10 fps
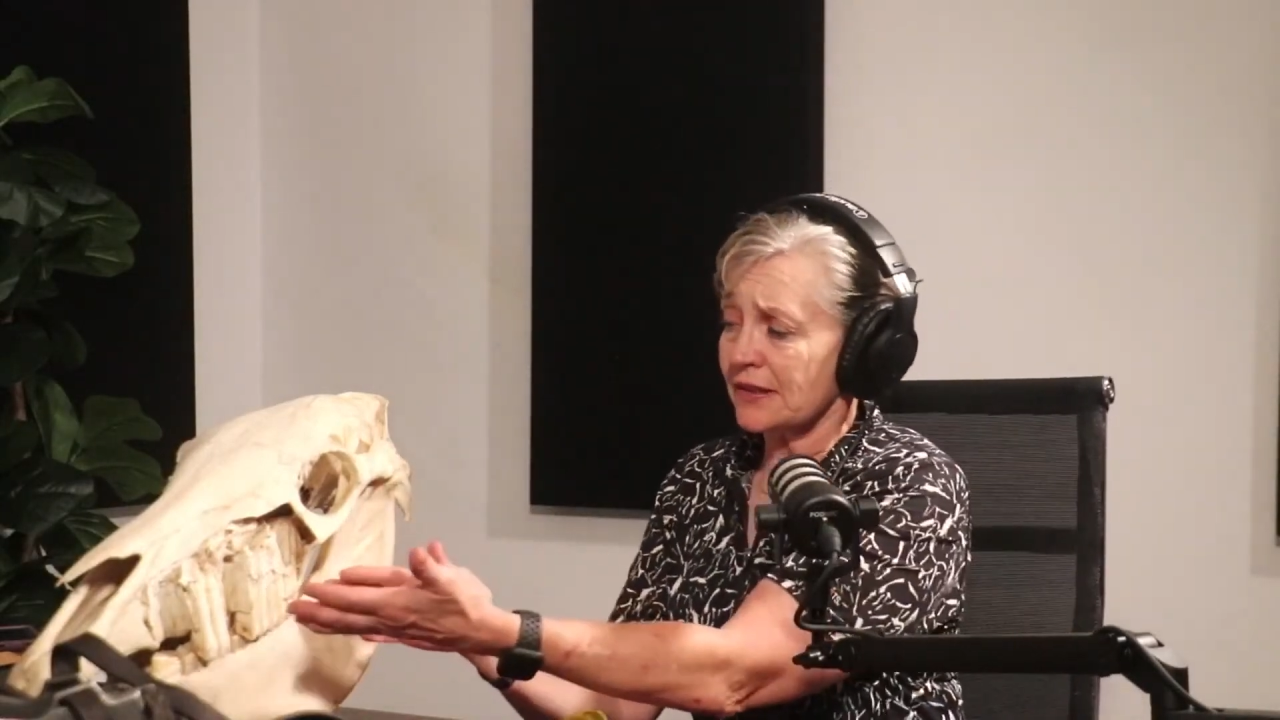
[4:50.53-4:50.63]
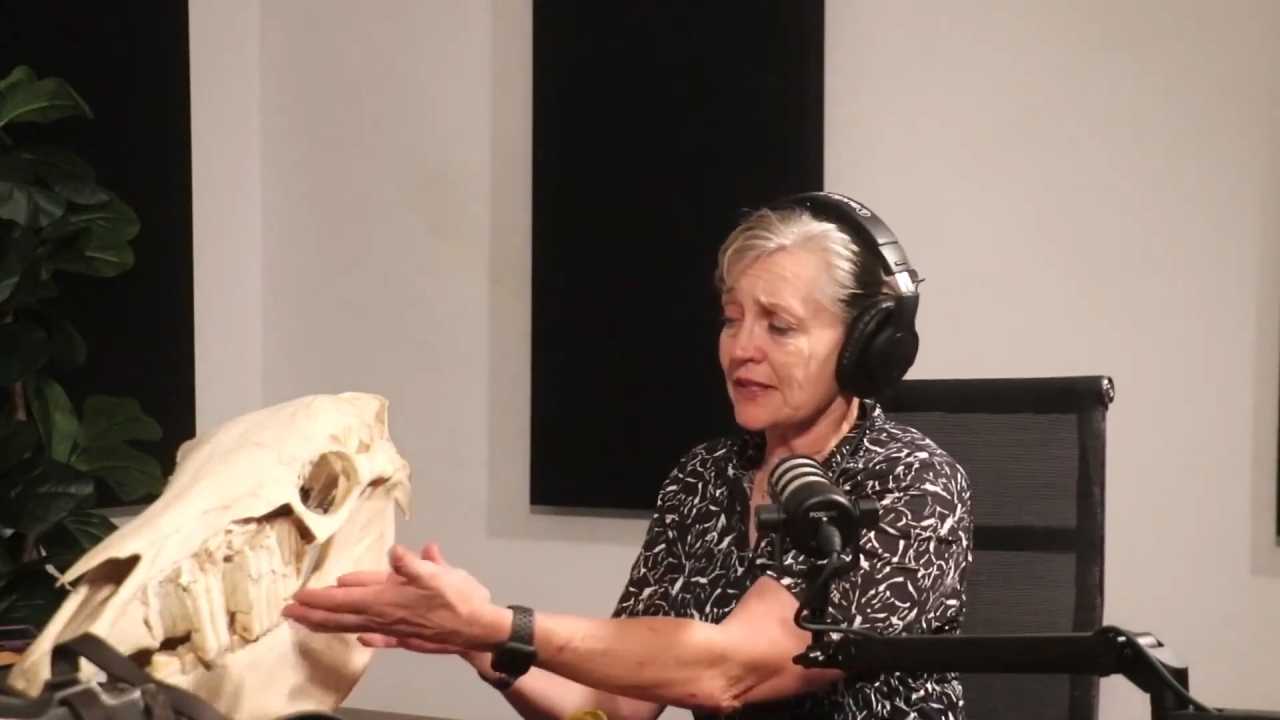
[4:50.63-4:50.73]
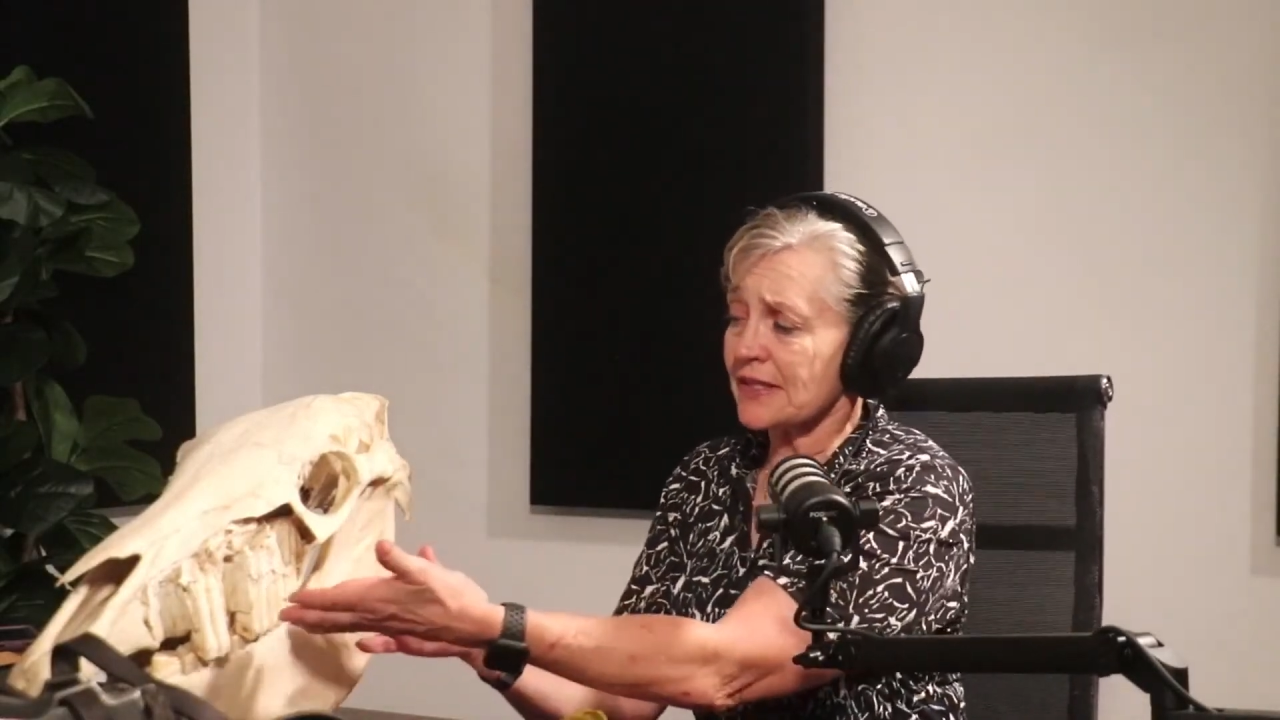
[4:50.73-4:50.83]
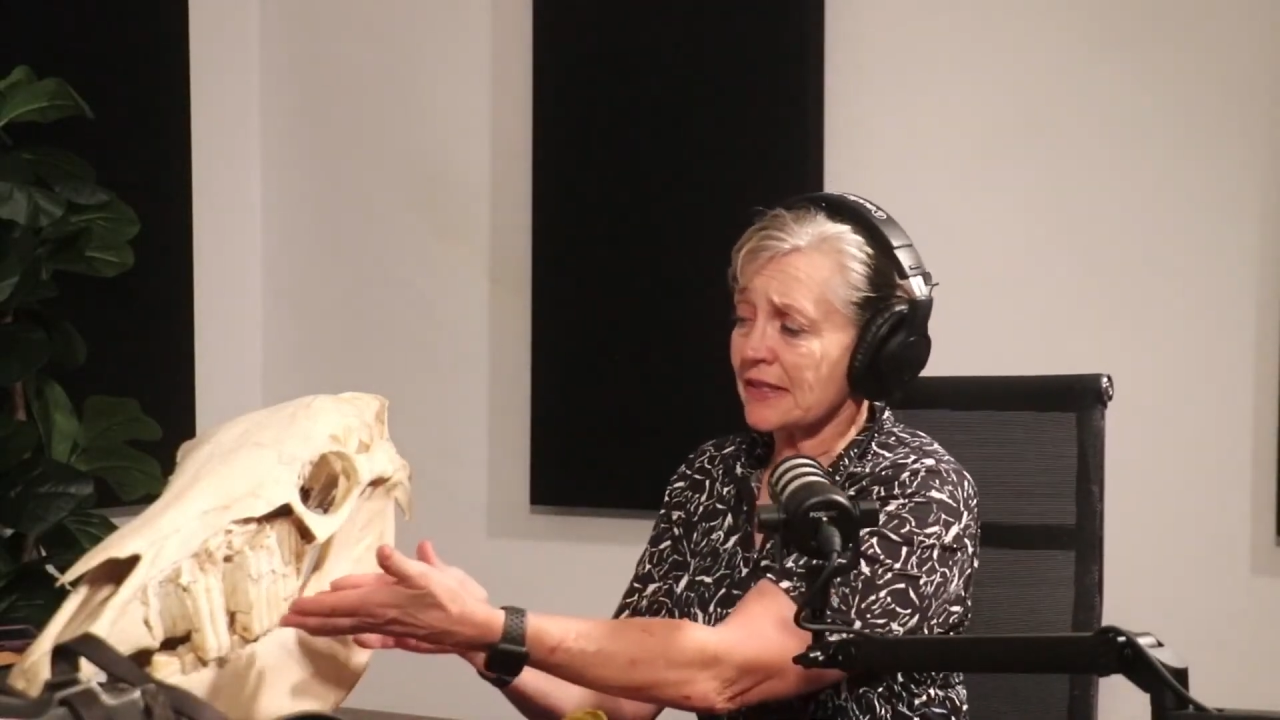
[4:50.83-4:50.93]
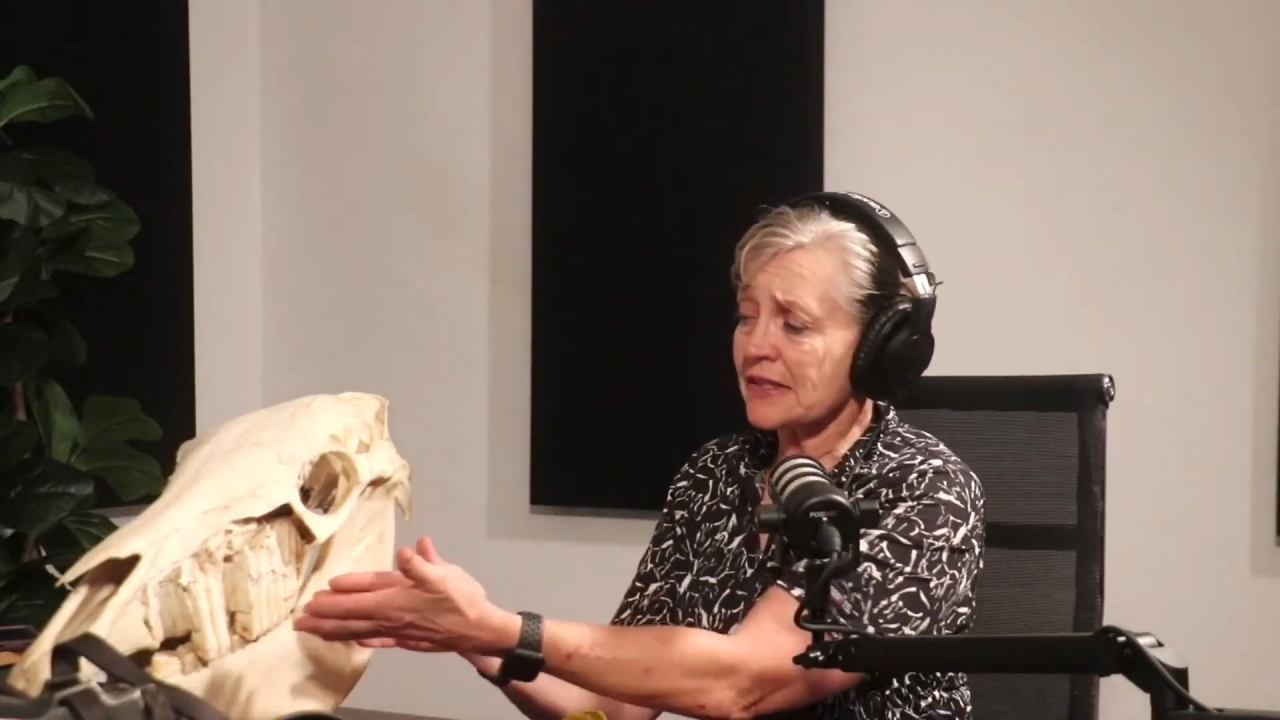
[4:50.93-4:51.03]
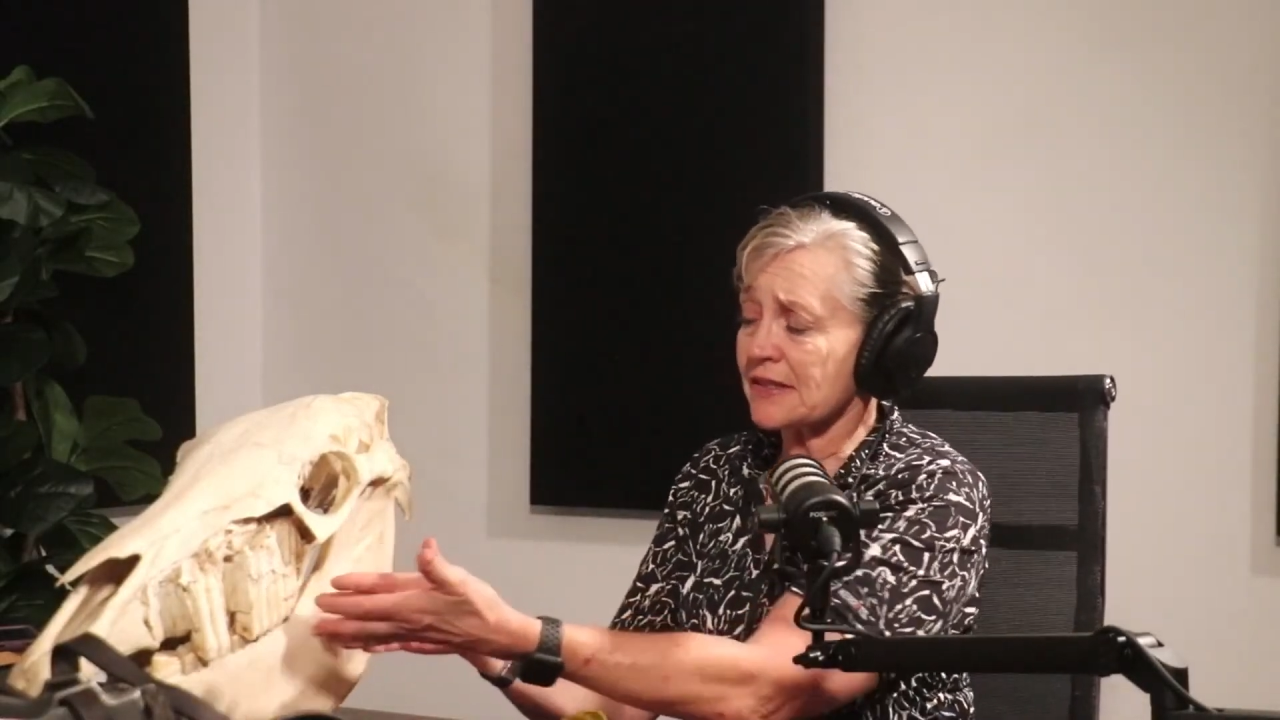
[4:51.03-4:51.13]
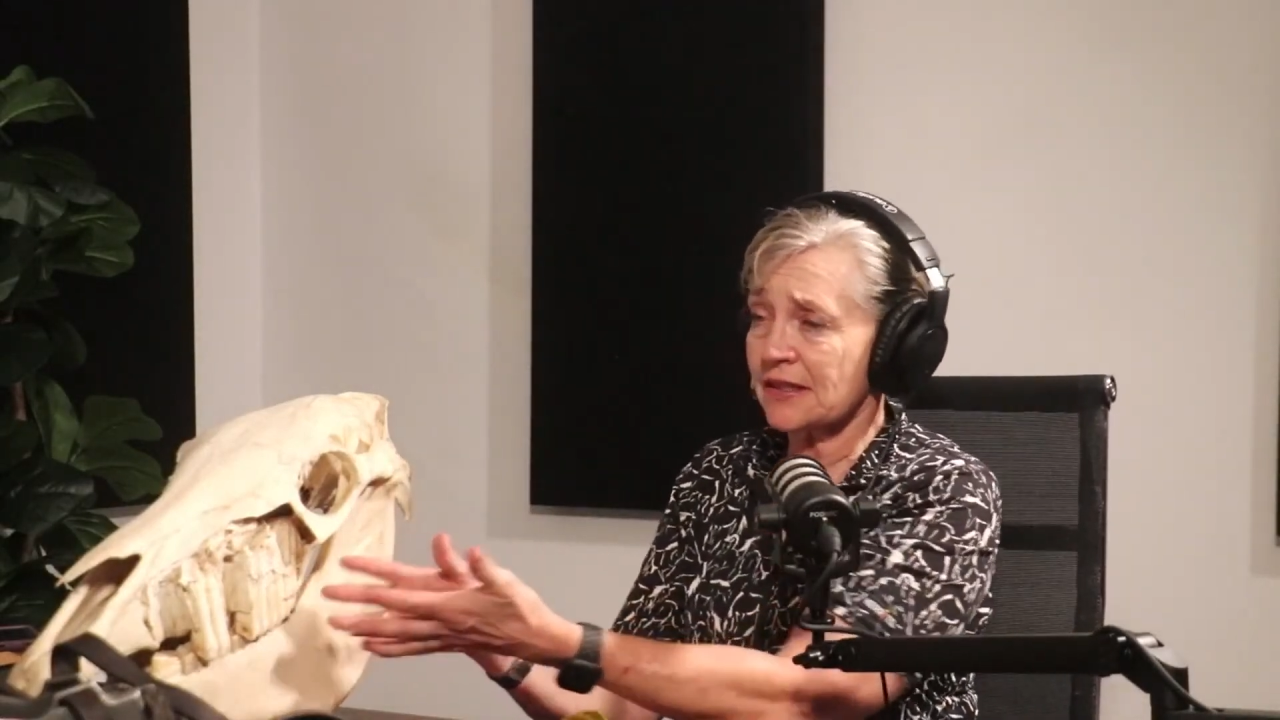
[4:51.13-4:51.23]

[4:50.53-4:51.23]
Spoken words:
diseased